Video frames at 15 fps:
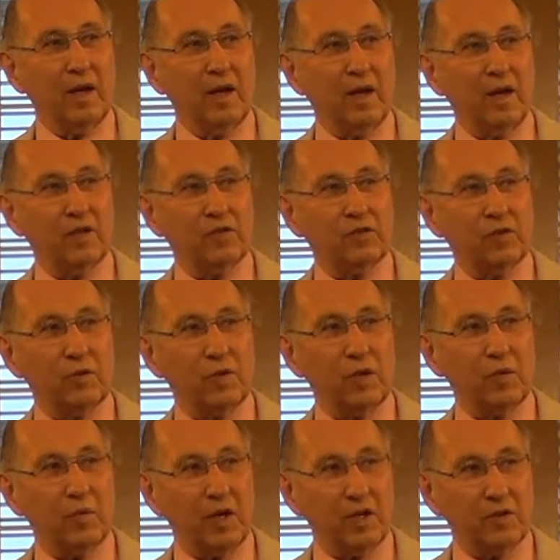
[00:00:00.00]
And so we
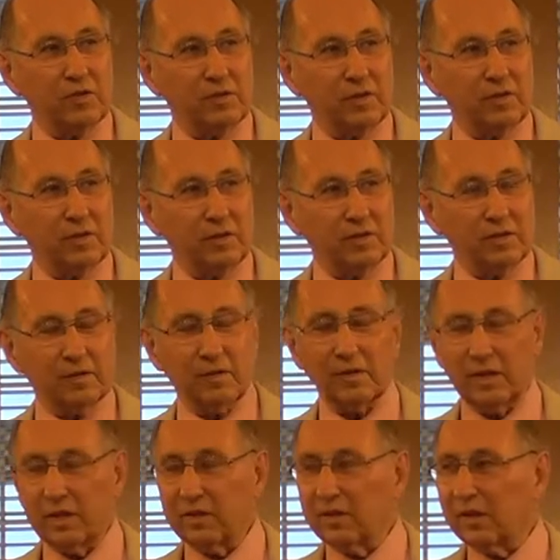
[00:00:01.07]
arranged to
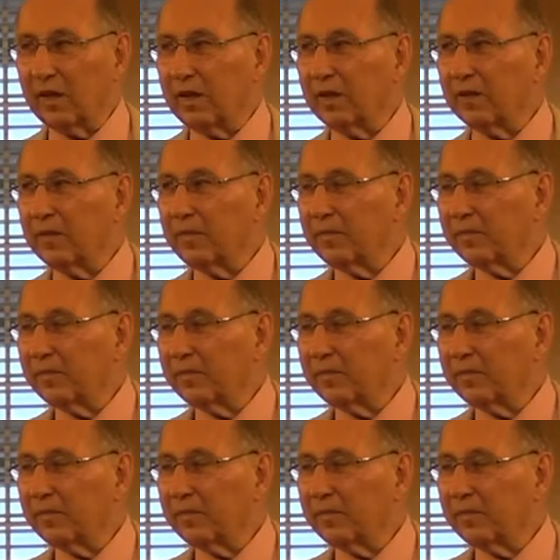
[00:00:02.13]
get together.